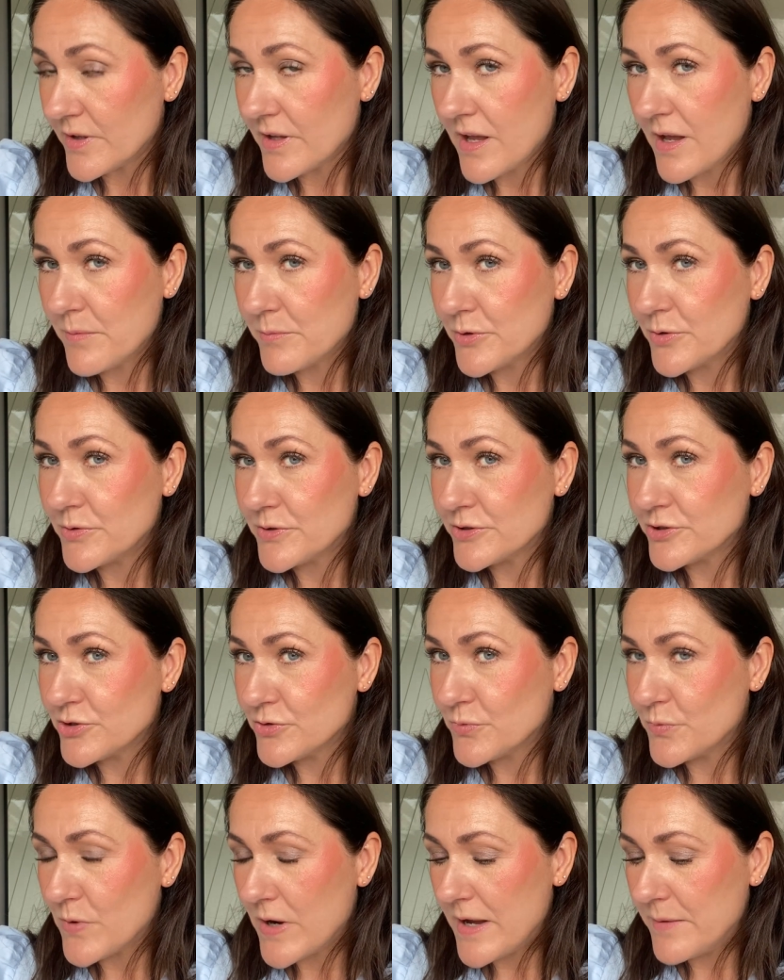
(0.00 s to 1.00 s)
I'm going to
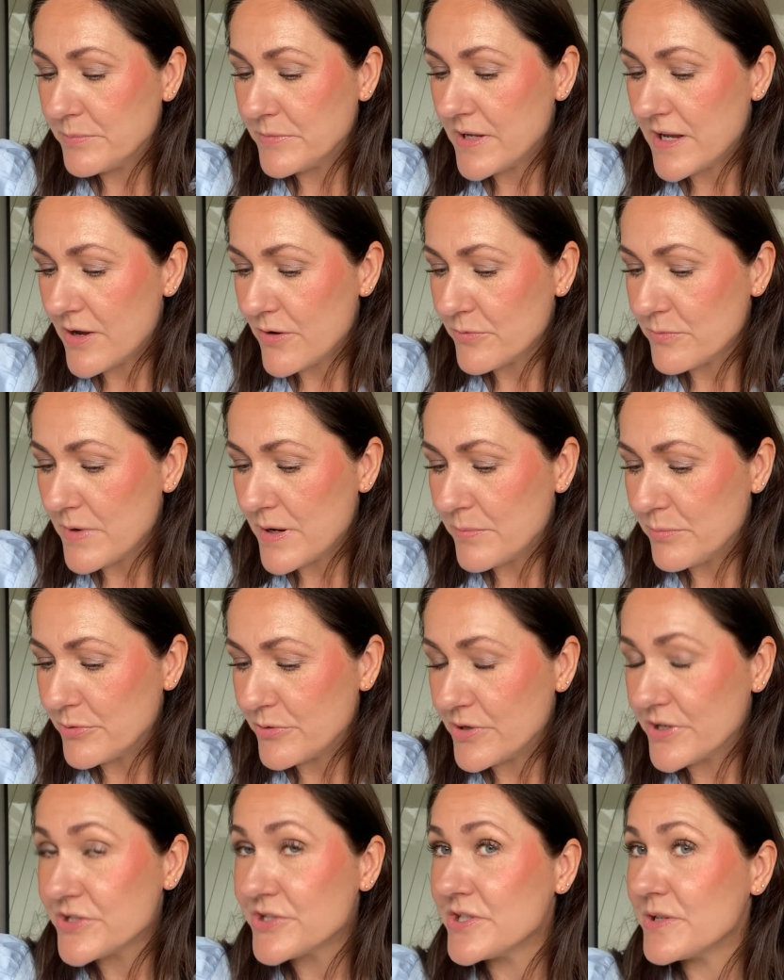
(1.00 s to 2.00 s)
wipe down my
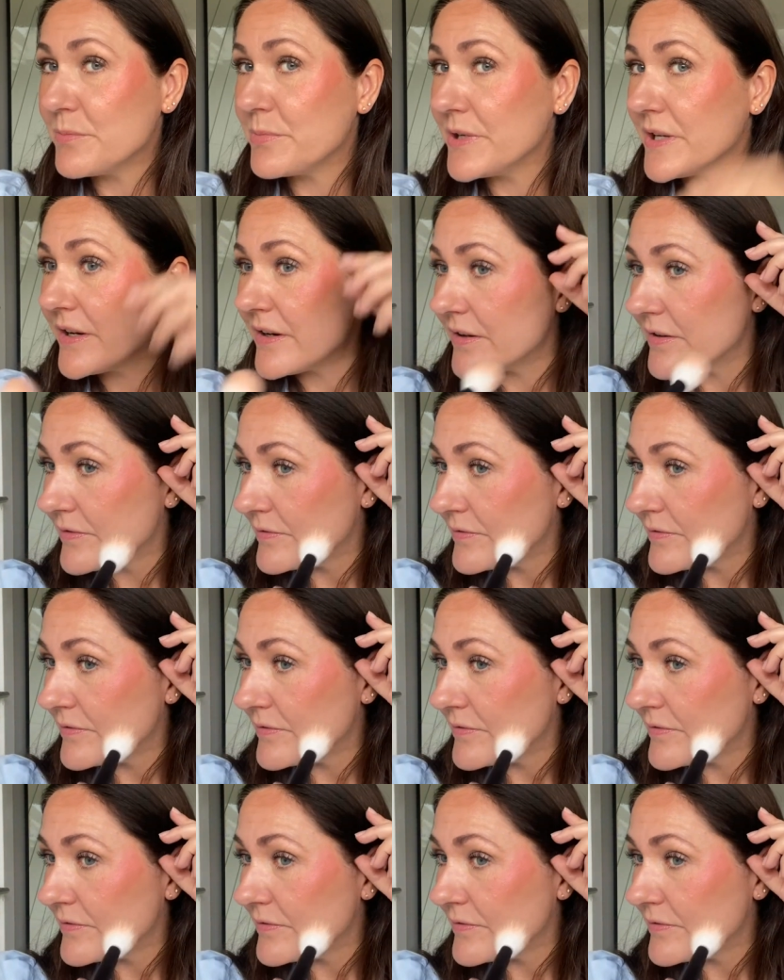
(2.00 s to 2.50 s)
brush a bit.